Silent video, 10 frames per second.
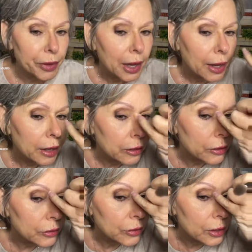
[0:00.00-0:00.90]
And you can
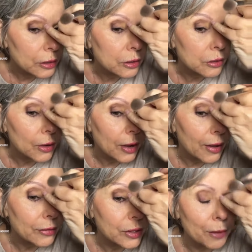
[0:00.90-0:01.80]
see too how I have
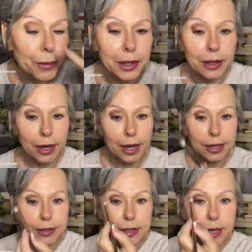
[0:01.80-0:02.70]
something that
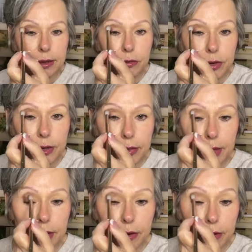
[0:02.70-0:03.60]
hangs down right
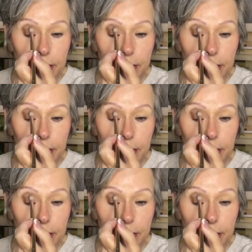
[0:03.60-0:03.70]
there